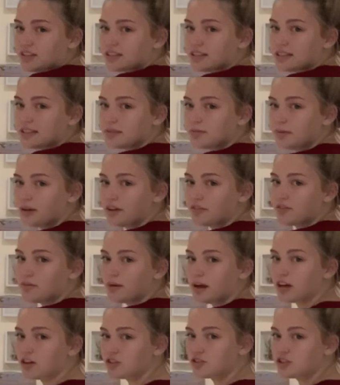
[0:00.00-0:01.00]
this bit of your
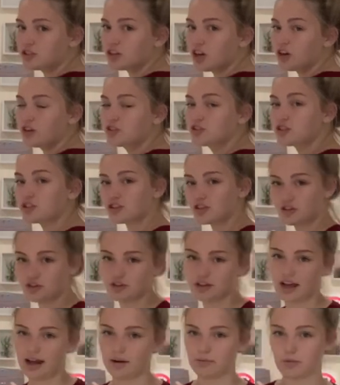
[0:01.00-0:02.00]
back on show, just so
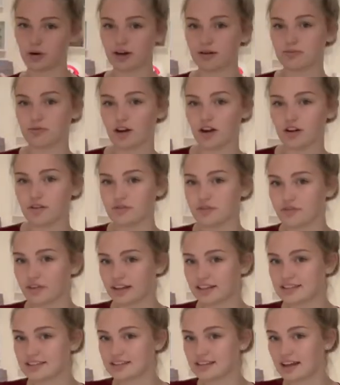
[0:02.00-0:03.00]
you can wear a bra if you
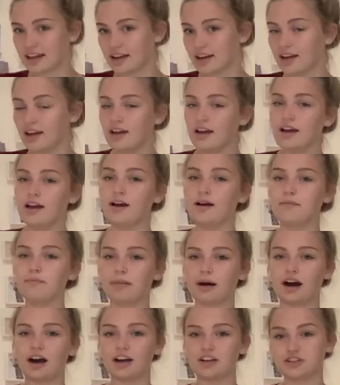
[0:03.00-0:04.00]
fancy it.
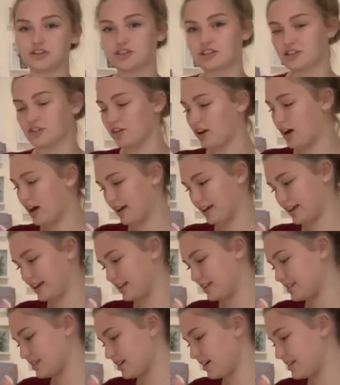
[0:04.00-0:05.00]
But I do still like
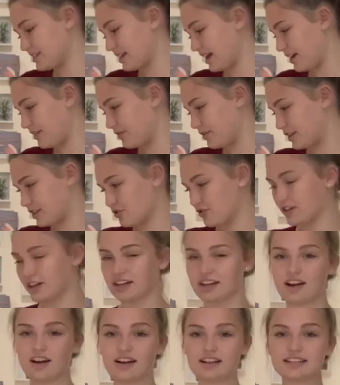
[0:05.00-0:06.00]
it. Size 8 fits
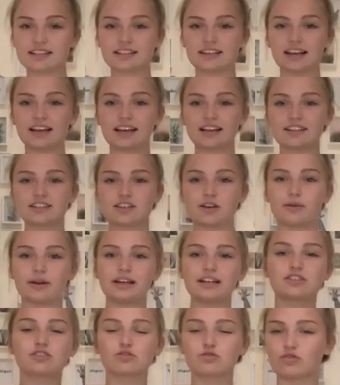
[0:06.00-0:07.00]
really nicely, so
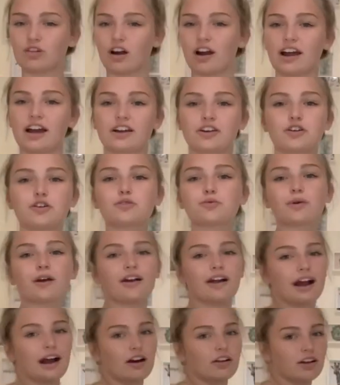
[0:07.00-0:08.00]
it is all right. I could
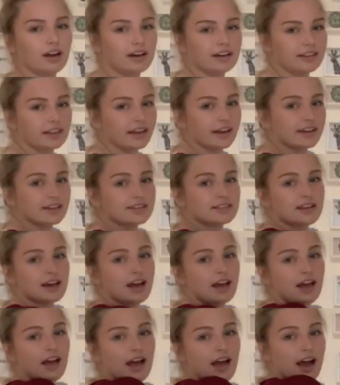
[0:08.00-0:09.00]
wear it out like this
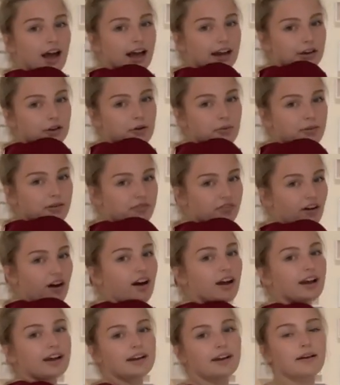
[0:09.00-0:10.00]
and it would be
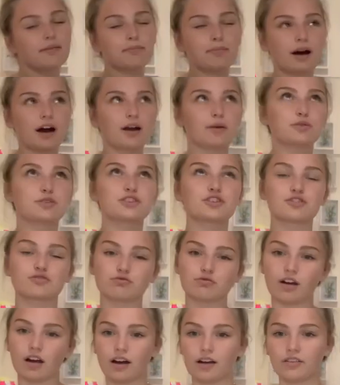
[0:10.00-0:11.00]
fine, but I would
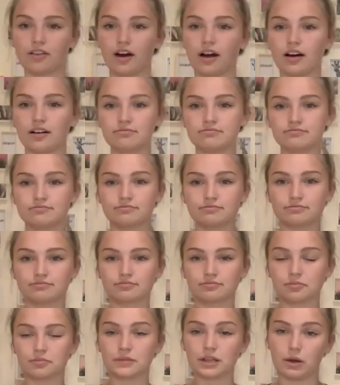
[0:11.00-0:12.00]
just rather
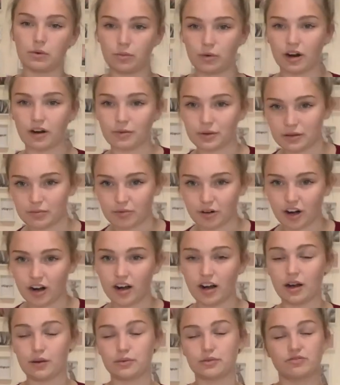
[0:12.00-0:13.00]
wear it with a
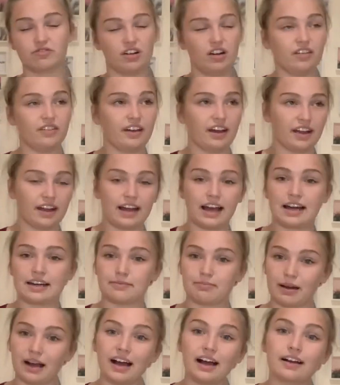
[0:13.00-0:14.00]
bra. I would rather it had
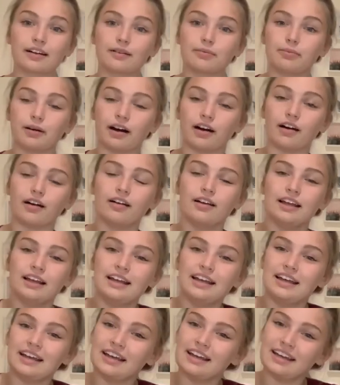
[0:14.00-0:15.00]
a back, but
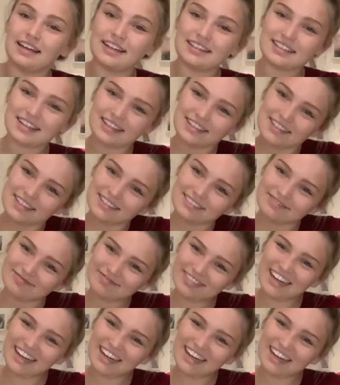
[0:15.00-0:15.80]
it doesn't.